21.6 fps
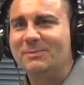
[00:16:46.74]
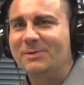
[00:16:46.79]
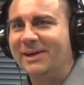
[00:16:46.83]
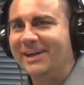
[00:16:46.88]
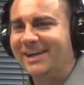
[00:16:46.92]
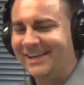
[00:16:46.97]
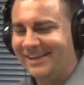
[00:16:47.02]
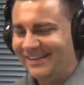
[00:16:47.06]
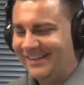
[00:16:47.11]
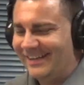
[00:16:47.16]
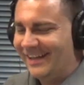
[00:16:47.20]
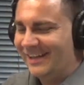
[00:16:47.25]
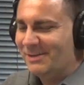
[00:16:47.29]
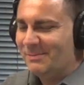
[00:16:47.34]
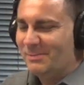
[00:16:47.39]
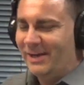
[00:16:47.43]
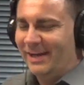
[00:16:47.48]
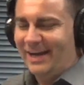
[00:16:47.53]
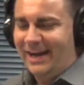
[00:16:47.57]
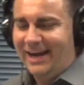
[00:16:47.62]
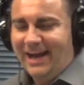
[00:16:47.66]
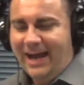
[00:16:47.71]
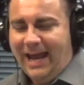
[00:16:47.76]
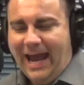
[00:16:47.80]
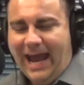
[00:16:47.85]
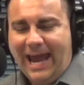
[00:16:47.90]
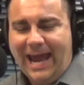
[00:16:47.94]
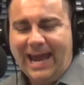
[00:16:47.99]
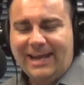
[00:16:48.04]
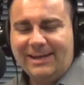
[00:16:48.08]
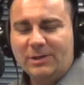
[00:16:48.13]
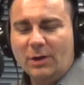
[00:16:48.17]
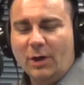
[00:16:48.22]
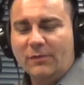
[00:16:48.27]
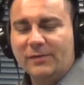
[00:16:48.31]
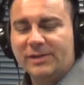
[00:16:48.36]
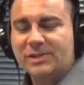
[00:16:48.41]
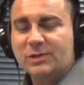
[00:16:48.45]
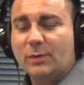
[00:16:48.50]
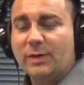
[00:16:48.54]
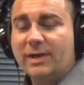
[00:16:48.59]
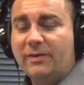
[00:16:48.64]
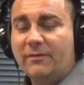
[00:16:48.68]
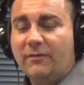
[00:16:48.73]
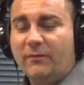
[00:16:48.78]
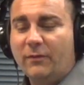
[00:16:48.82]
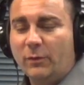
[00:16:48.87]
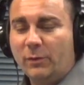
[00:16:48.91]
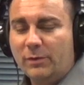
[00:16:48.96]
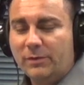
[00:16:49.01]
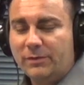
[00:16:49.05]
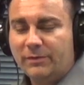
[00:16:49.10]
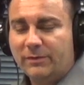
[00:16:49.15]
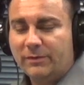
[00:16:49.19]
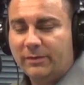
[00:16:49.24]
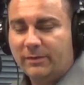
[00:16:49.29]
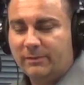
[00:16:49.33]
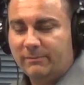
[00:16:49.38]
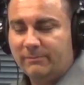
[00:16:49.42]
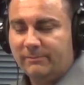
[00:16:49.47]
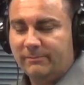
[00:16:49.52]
you, Peter. And on the 24th?